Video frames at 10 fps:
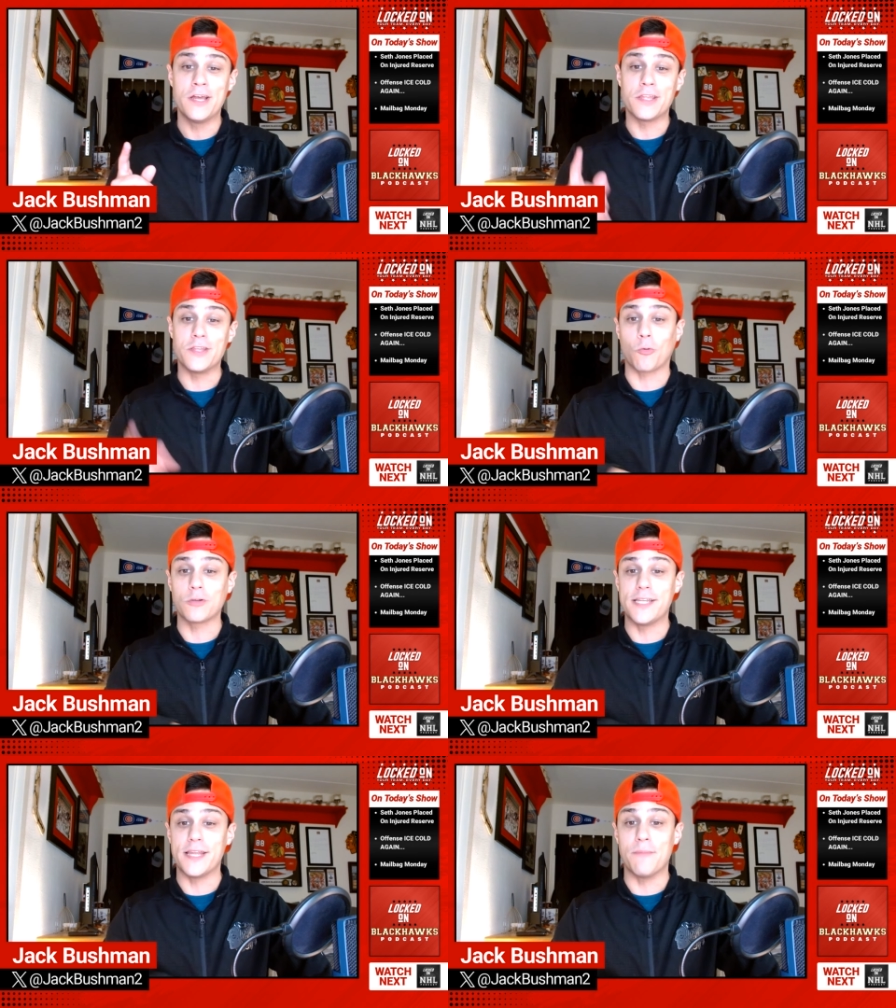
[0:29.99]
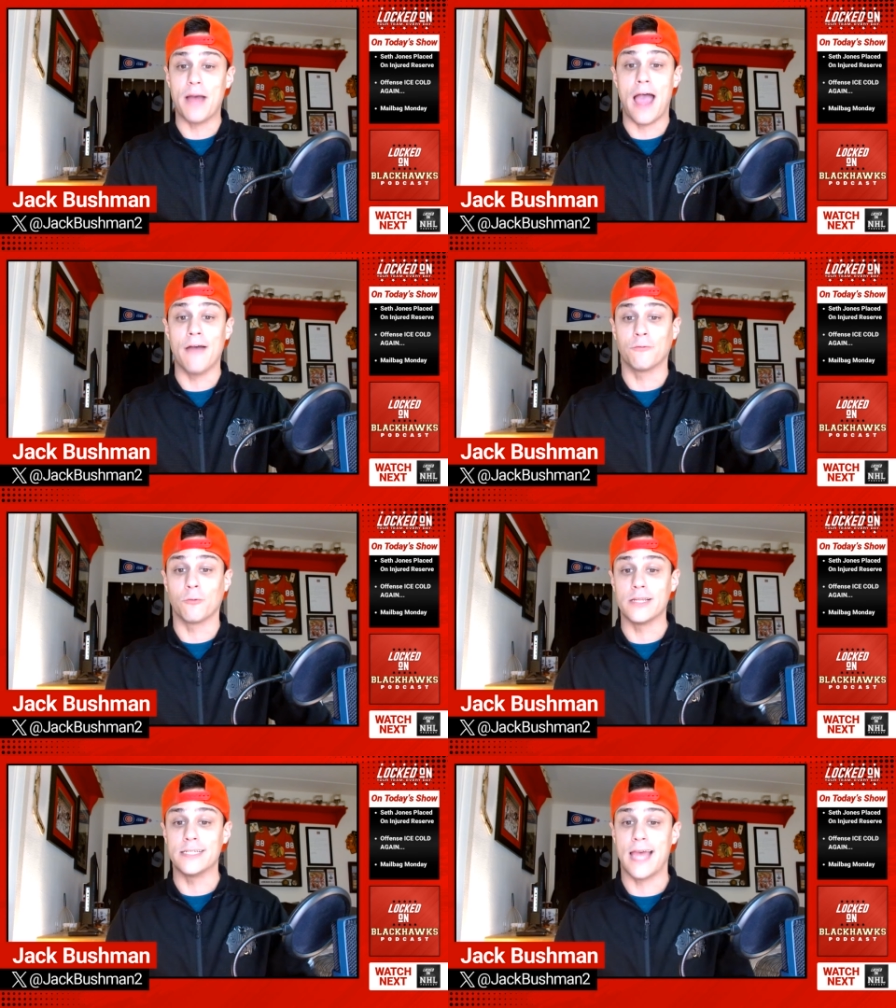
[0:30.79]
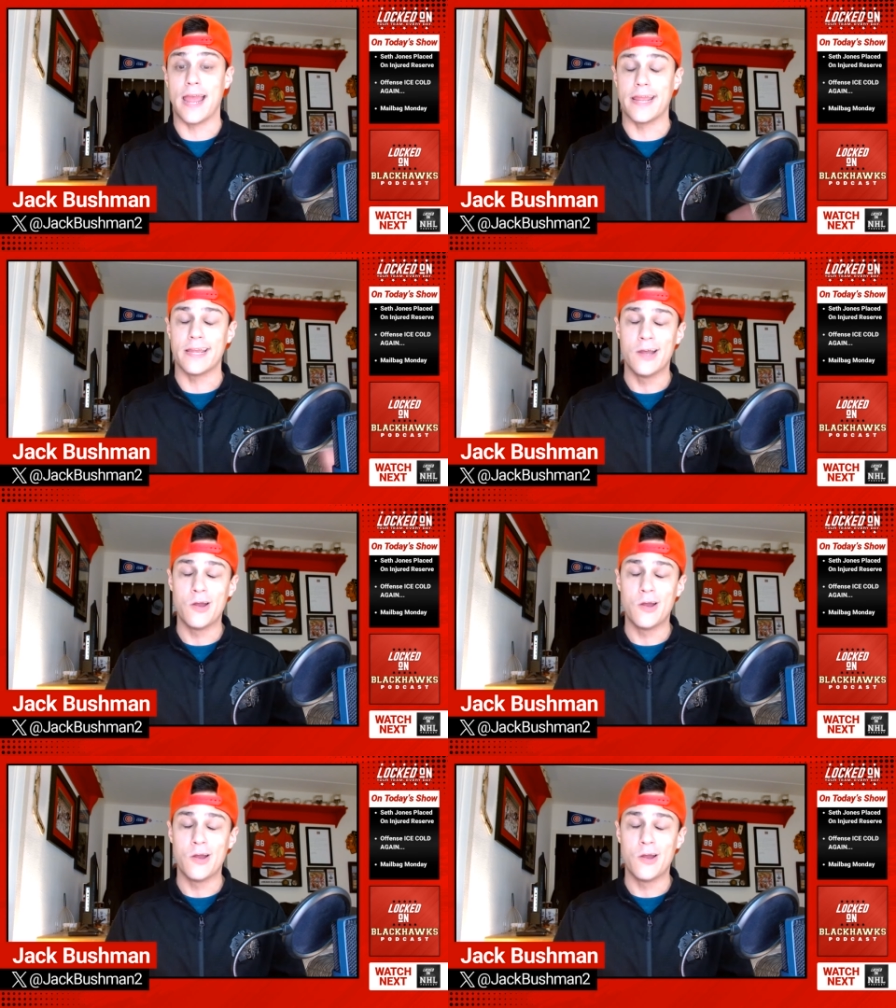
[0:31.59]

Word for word: your team every day.